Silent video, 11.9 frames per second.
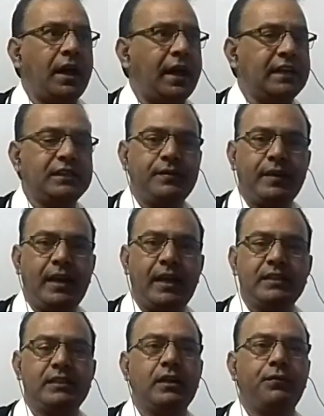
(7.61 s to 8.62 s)
as well
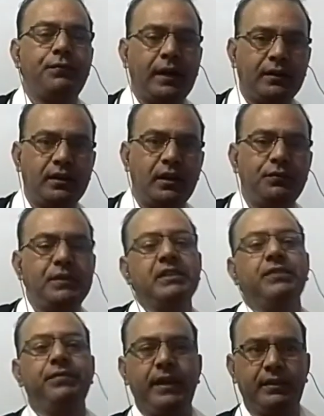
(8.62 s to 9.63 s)
as the factor
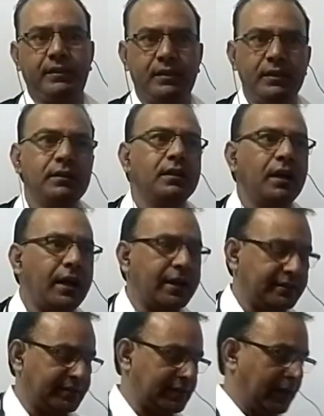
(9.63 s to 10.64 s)
which affect the
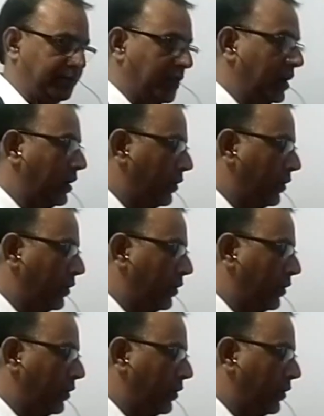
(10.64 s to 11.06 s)
enzyme.